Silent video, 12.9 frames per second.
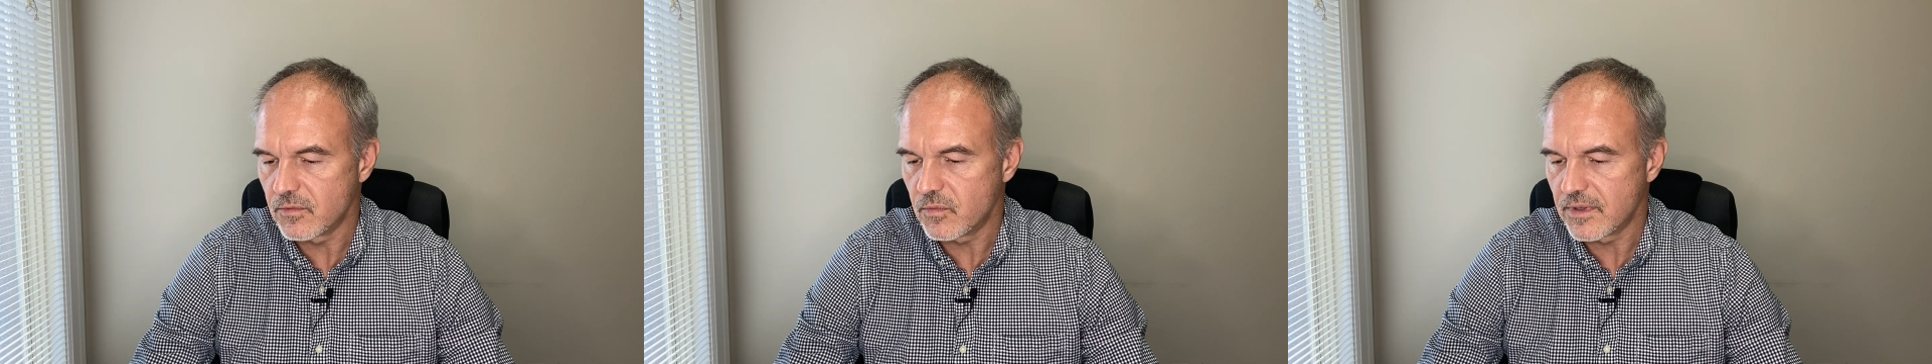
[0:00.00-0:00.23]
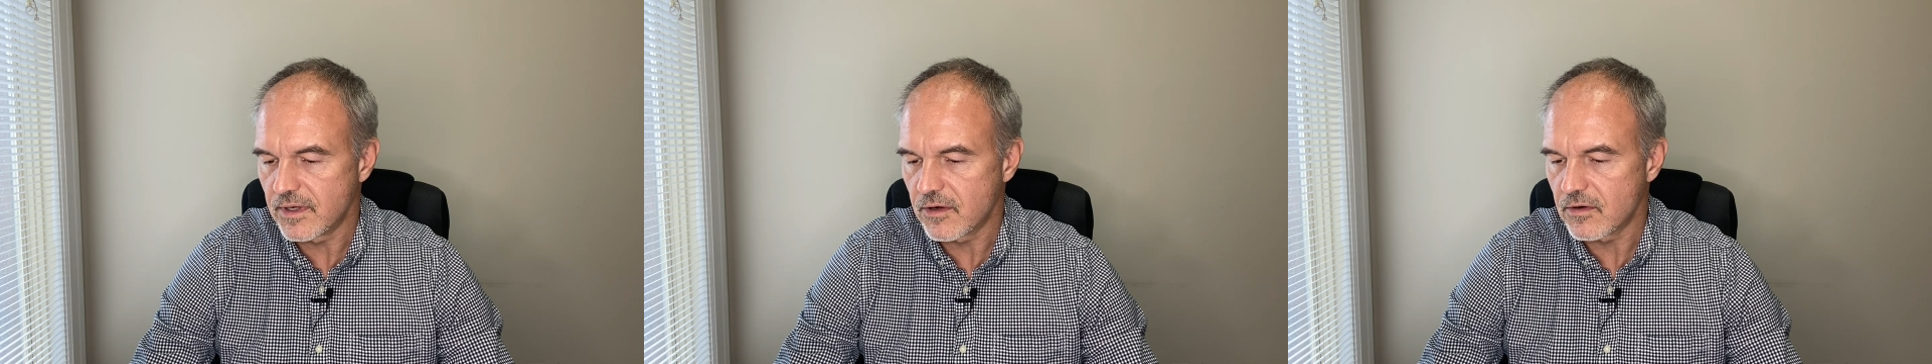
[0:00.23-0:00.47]

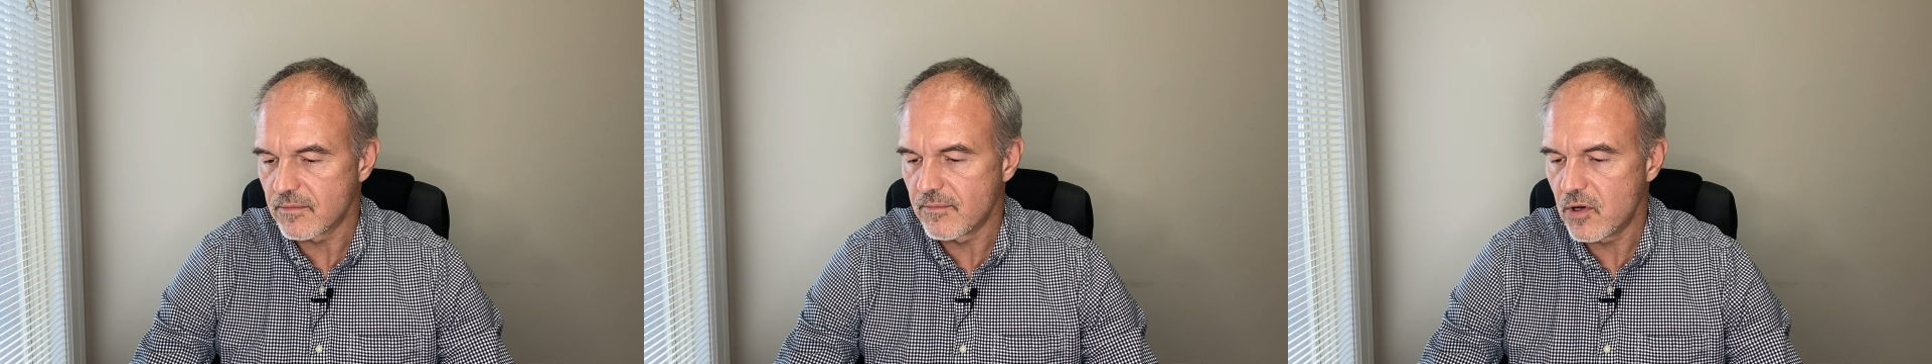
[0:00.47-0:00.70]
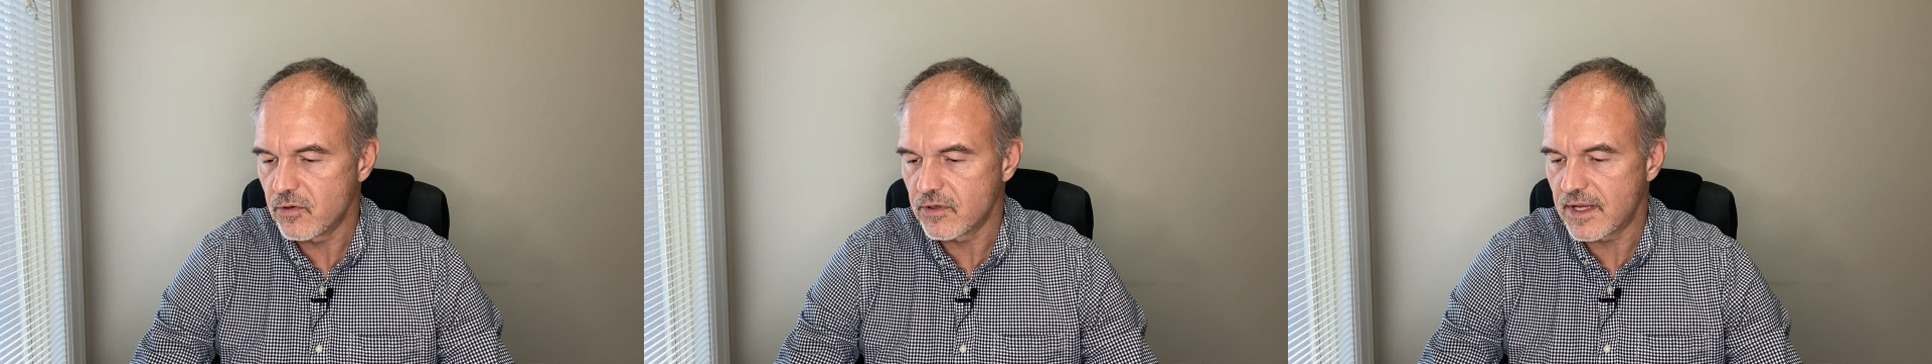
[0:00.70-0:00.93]
when her
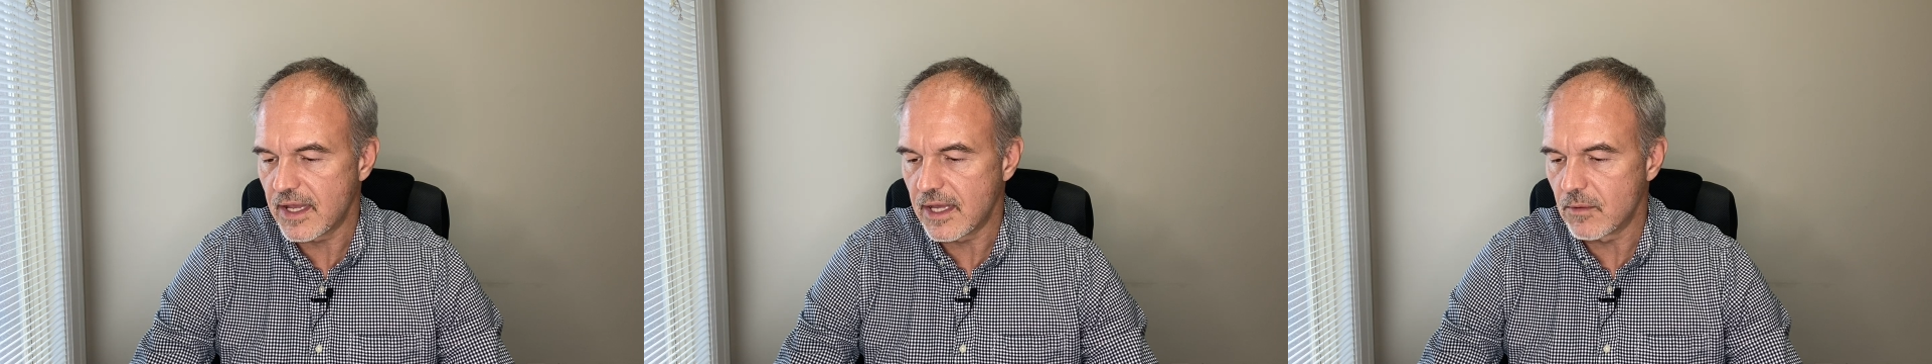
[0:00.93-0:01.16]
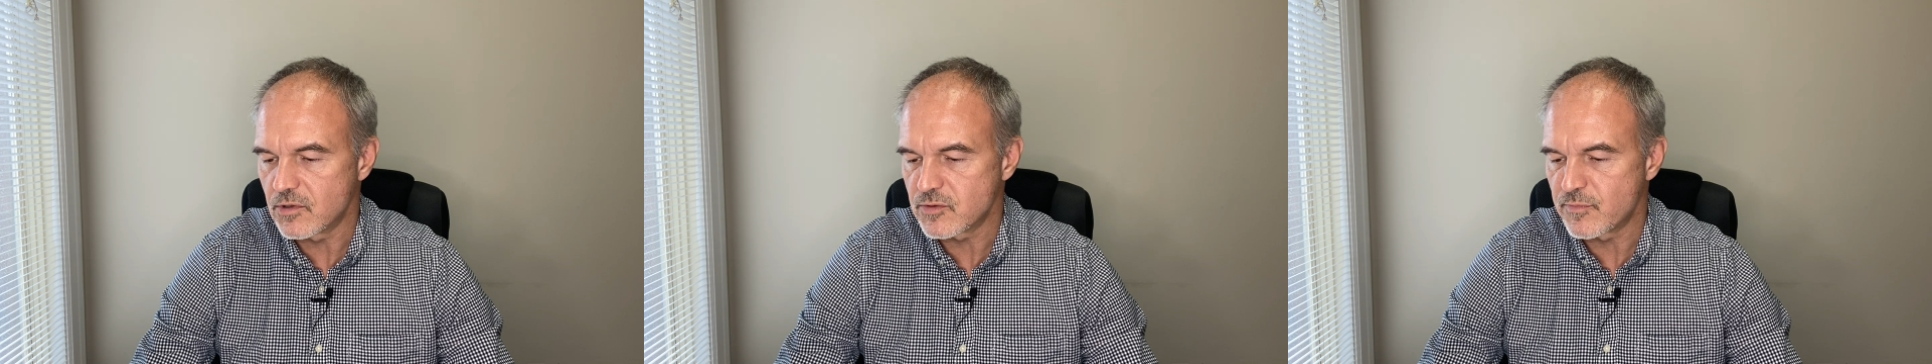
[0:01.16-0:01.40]

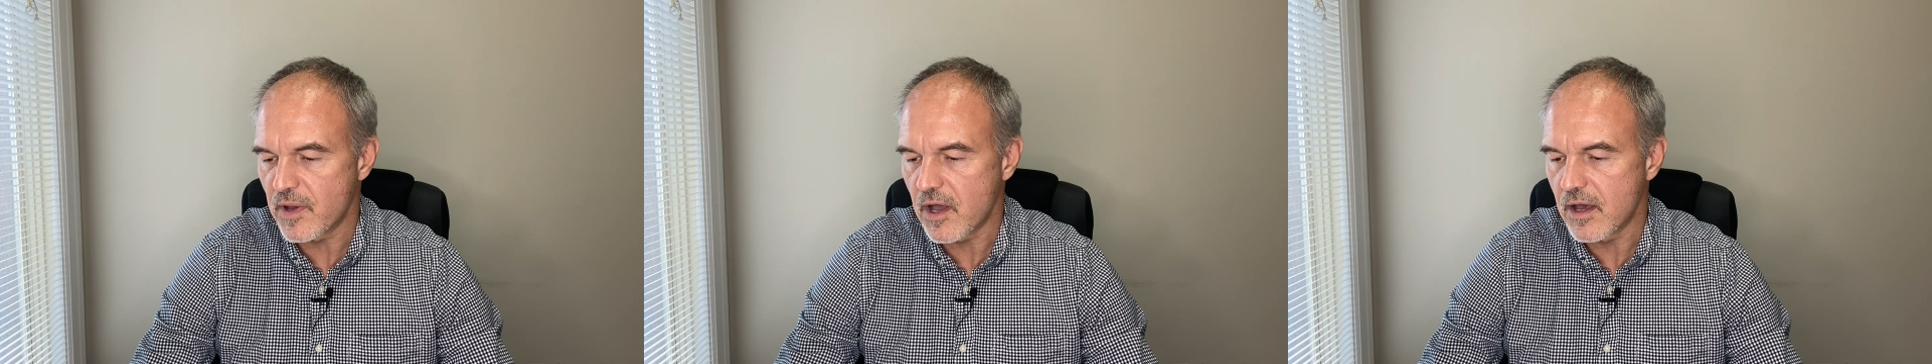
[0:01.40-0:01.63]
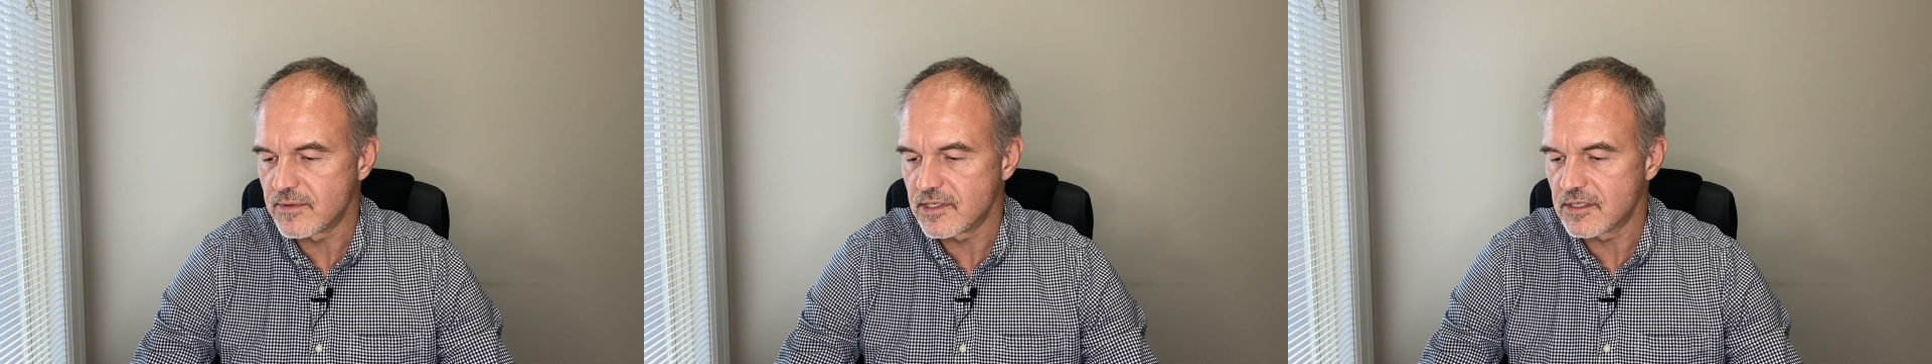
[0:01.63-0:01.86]
motorcade was
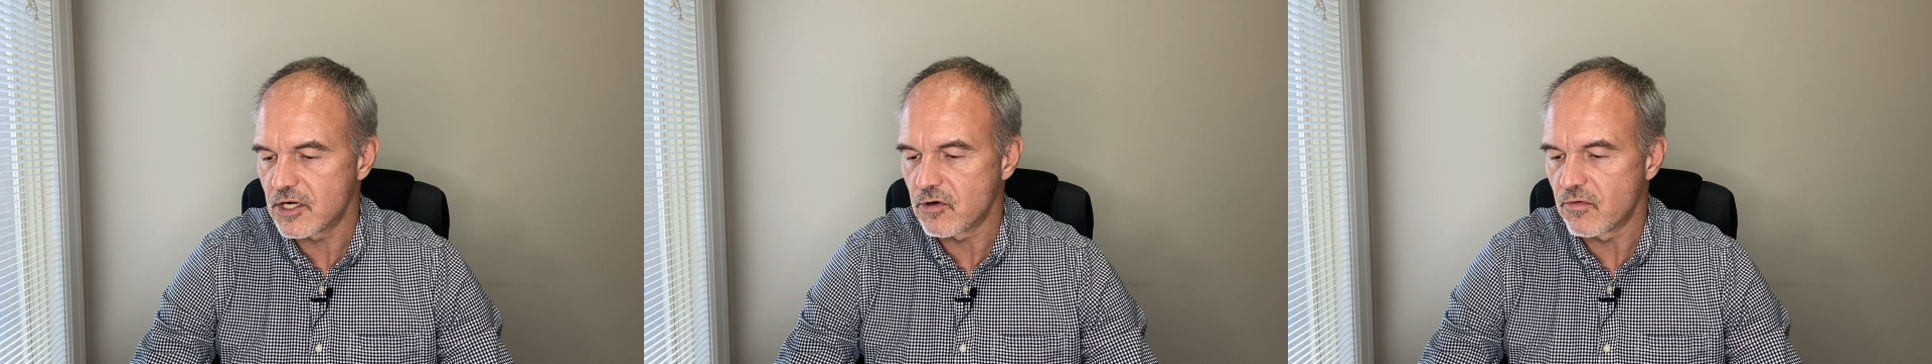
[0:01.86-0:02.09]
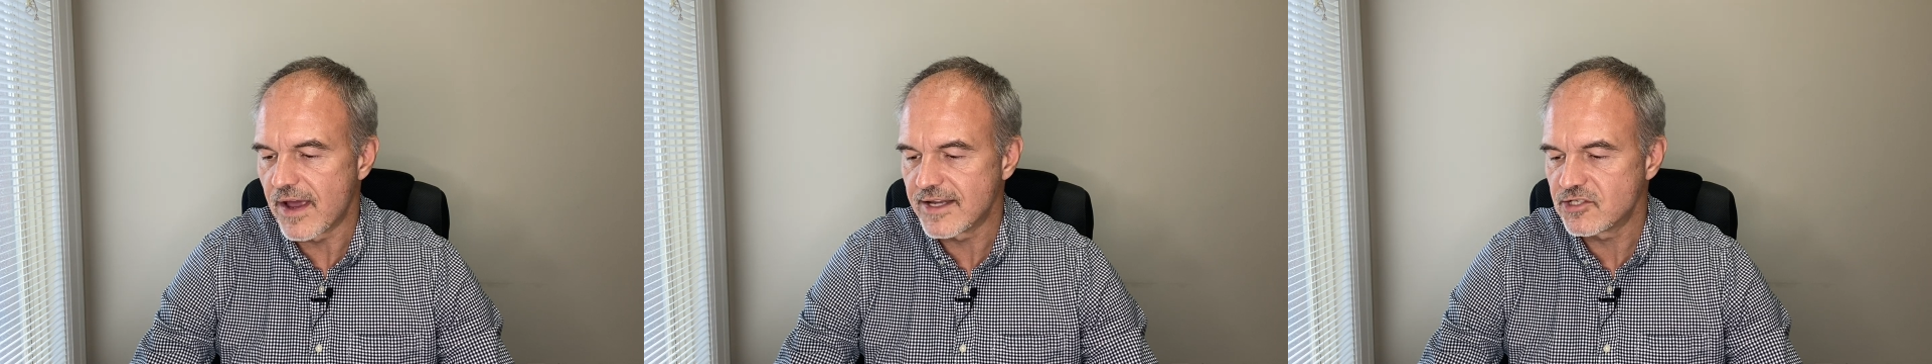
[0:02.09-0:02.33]
bombed in
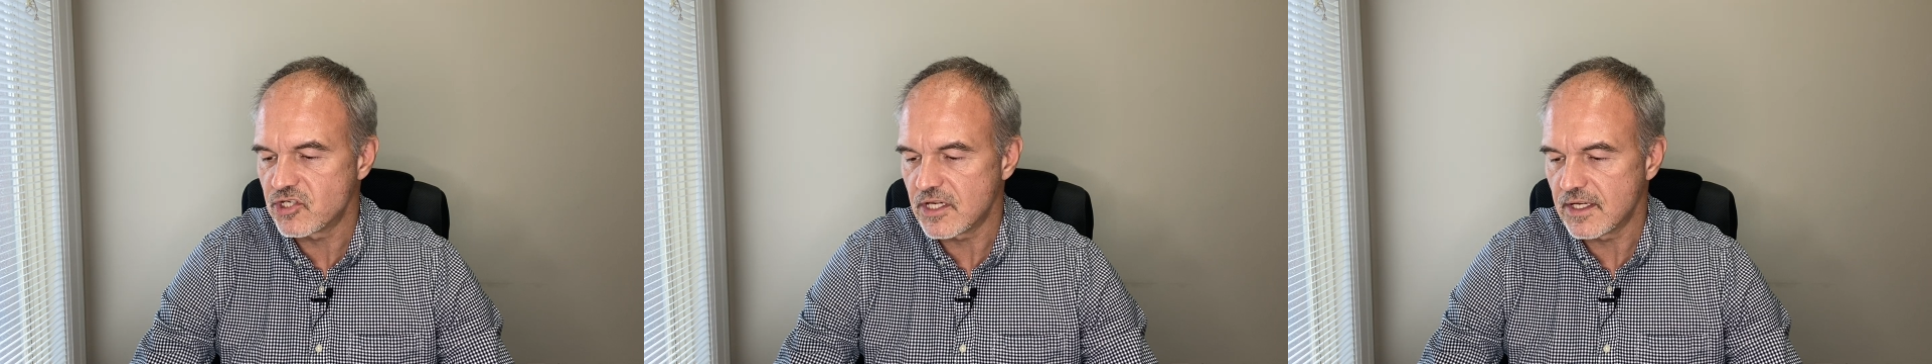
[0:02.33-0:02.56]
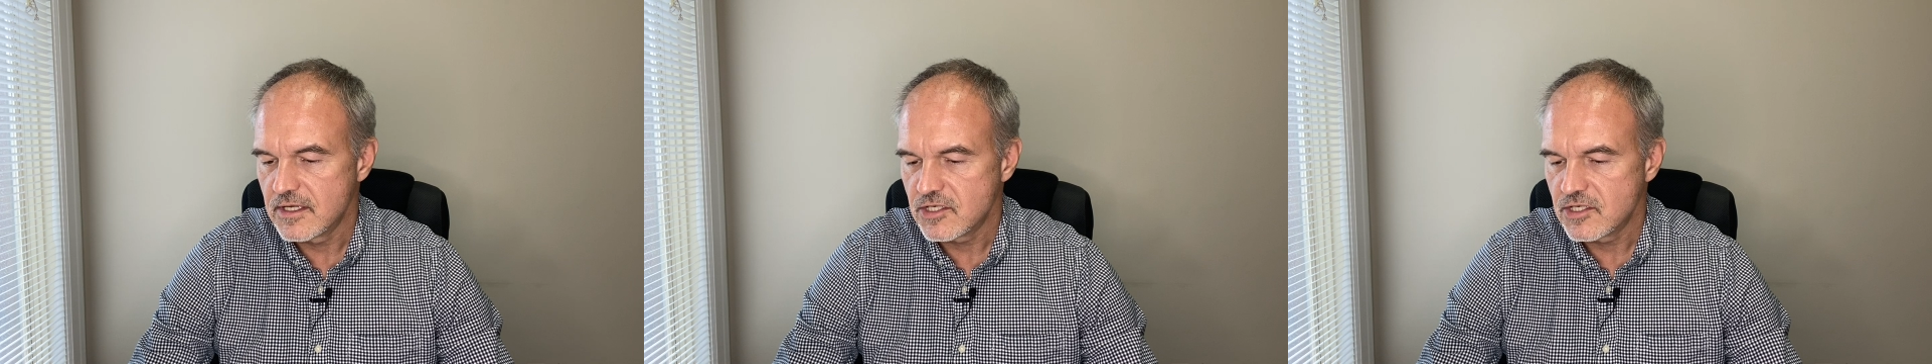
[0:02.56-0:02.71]
Karachi.